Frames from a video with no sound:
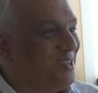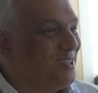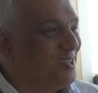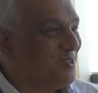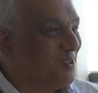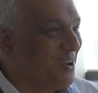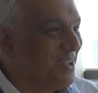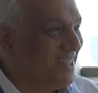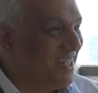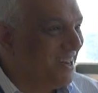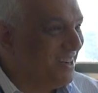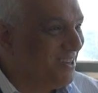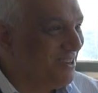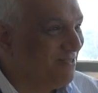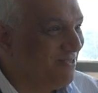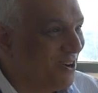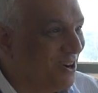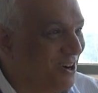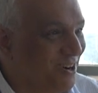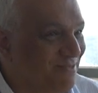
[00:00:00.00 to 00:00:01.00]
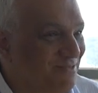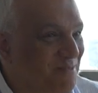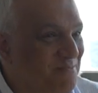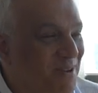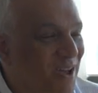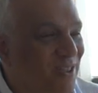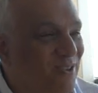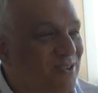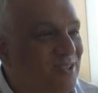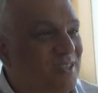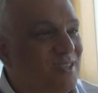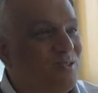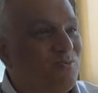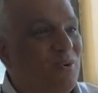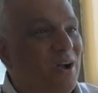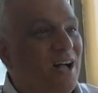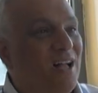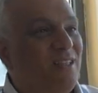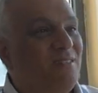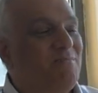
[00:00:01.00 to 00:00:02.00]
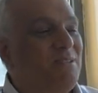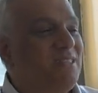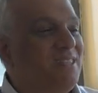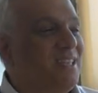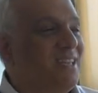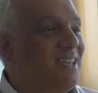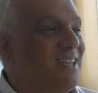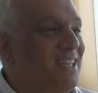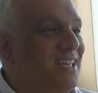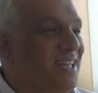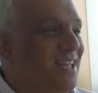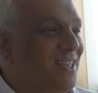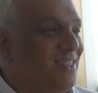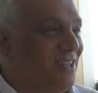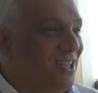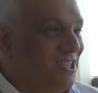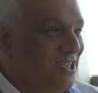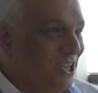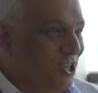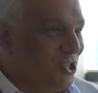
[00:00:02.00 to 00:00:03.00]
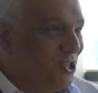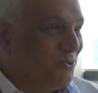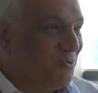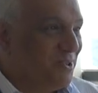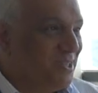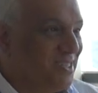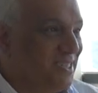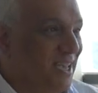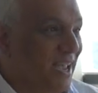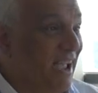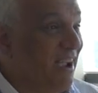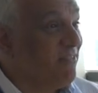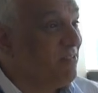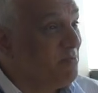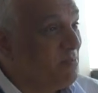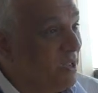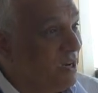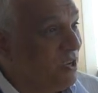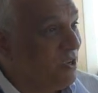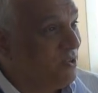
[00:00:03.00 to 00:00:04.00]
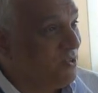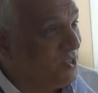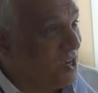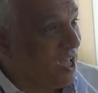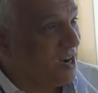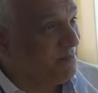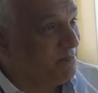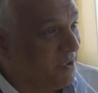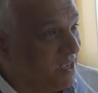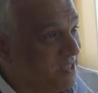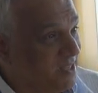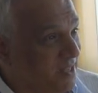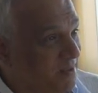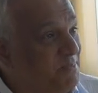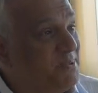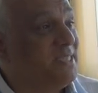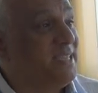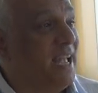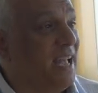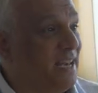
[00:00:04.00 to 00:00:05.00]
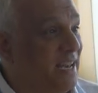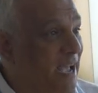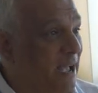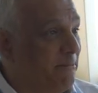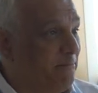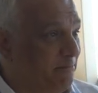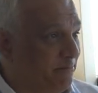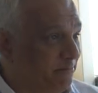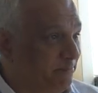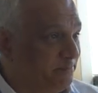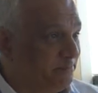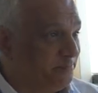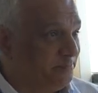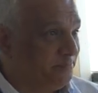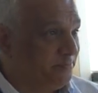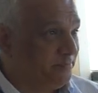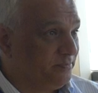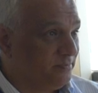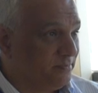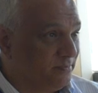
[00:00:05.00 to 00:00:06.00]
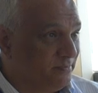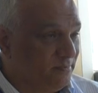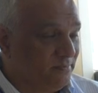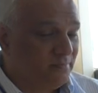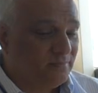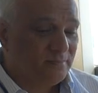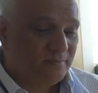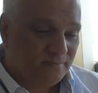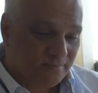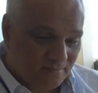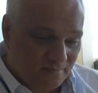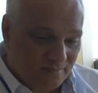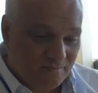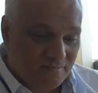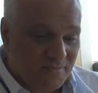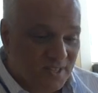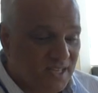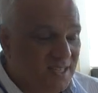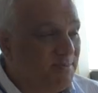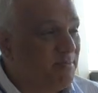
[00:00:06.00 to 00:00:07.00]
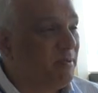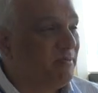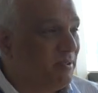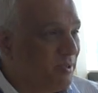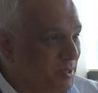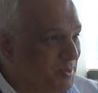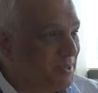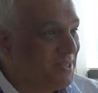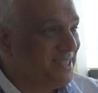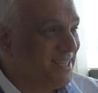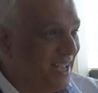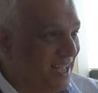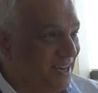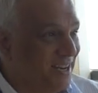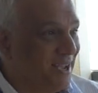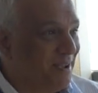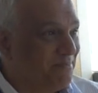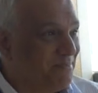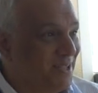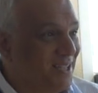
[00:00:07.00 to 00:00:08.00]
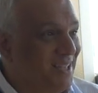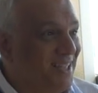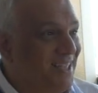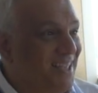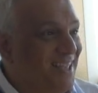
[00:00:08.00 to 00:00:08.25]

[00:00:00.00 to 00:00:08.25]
is a story that you've heard from others as well, but the teacher would say, "Everybody who's not a Muslim, stand up." Some of us would stand up.